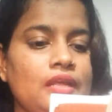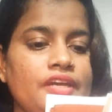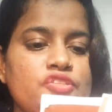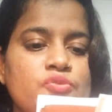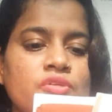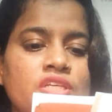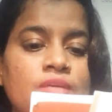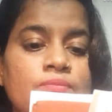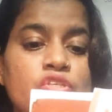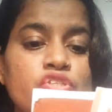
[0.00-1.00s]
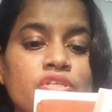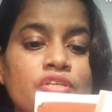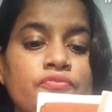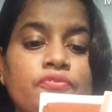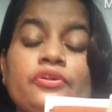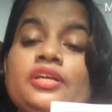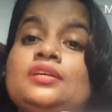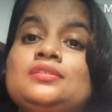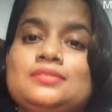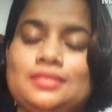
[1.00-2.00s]
lies to keep the shed for
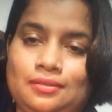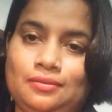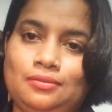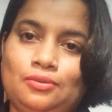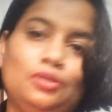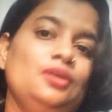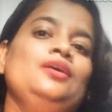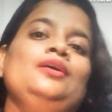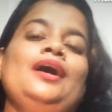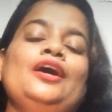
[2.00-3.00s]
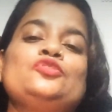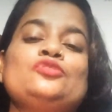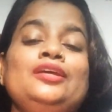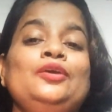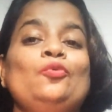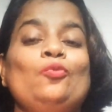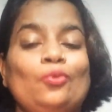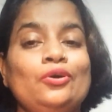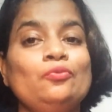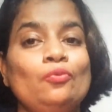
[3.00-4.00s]
his den. Actually,
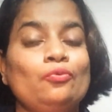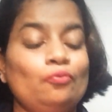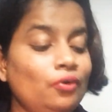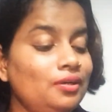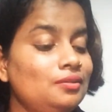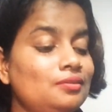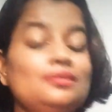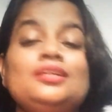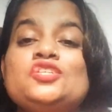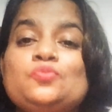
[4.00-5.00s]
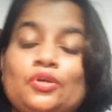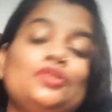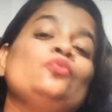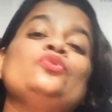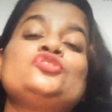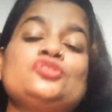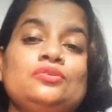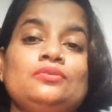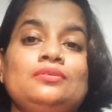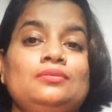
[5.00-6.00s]
what his brother wants
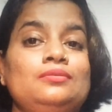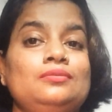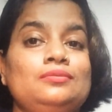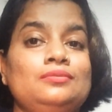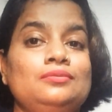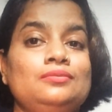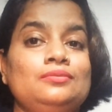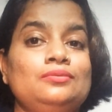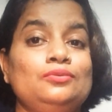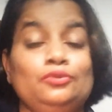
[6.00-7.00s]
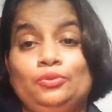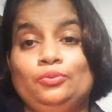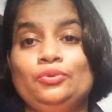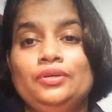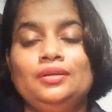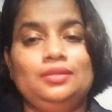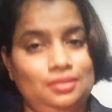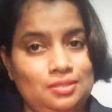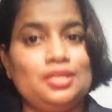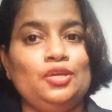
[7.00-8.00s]
to do?
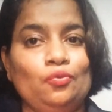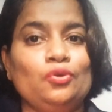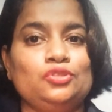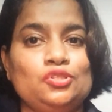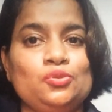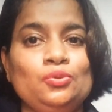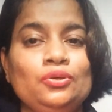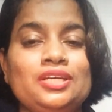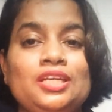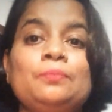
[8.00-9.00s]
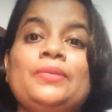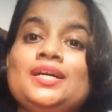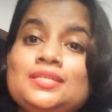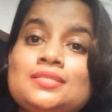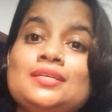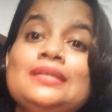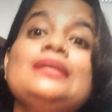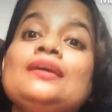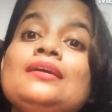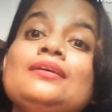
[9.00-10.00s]
Yes, he wanted to keep as
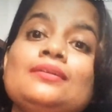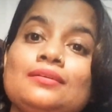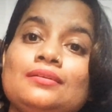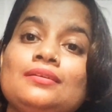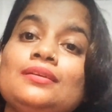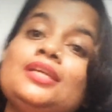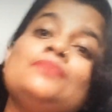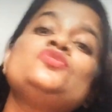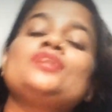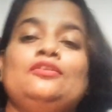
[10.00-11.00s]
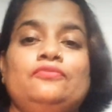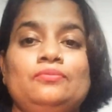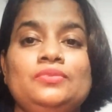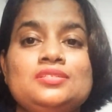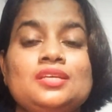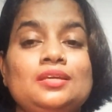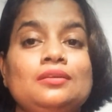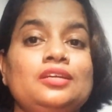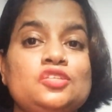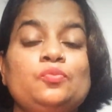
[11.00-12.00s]
himself. Means
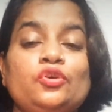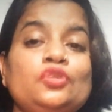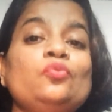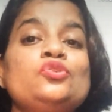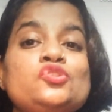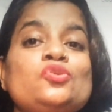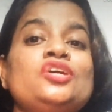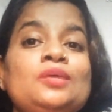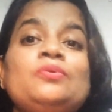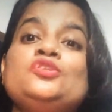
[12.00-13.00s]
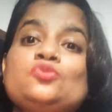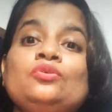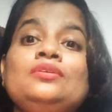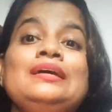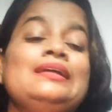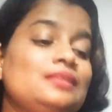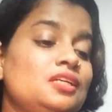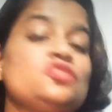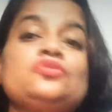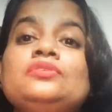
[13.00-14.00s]
his brother wants to keep his own
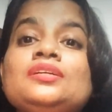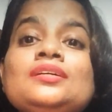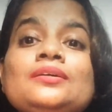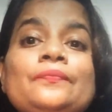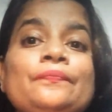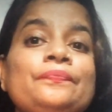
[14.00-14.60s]
things on the